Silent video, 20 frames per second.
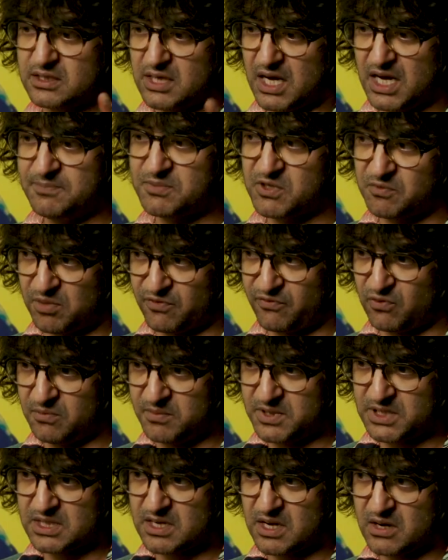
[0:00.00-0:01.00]
types of
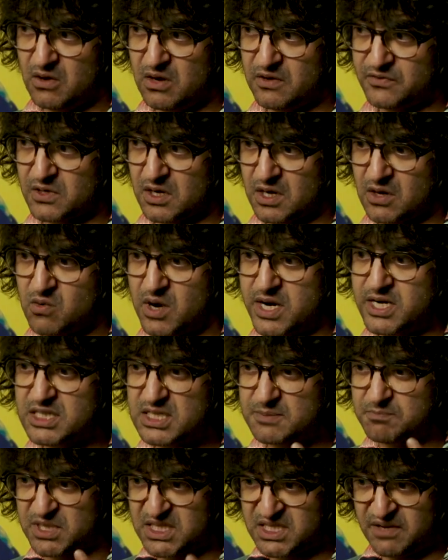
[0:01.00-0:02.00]
performances I go after are quite
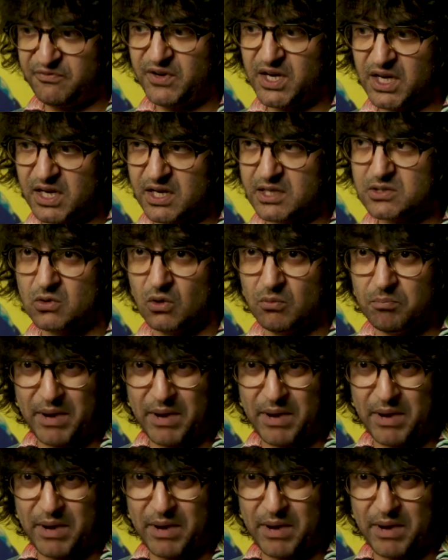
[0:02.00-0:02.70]
specific. It's all